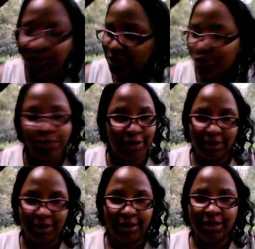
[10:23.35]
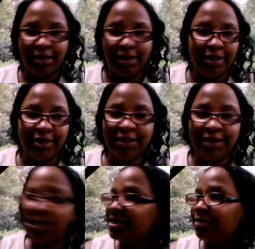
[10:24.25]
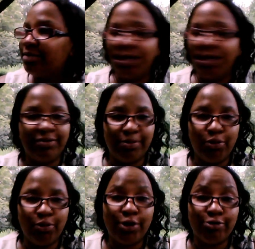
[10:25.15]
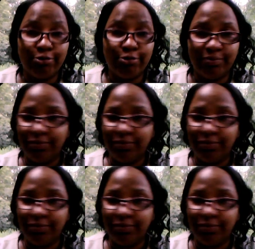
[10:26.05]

human needs some kind of support group.